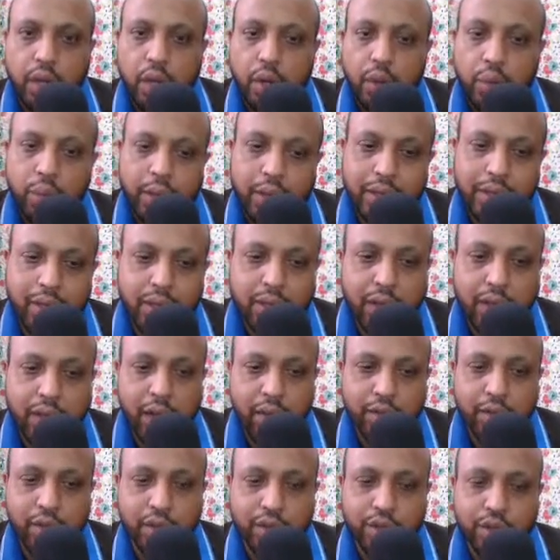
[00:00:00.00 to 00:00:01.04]
With this,
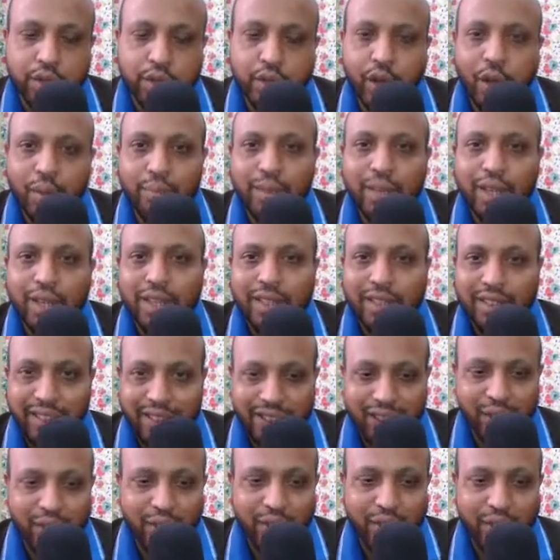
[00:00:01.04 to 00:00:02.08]
I will stop.
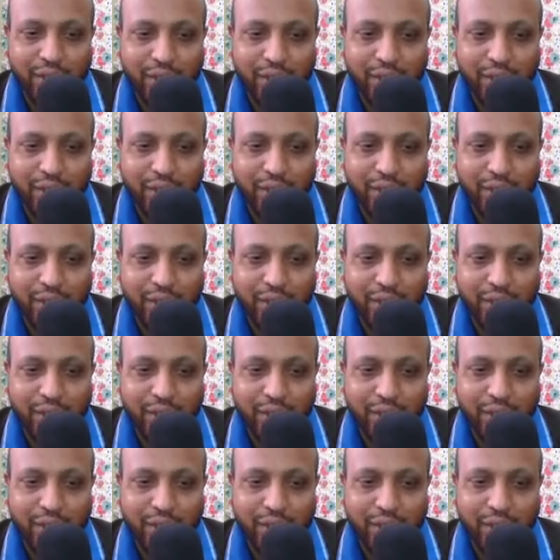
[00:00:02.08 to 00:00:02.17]
Thank you very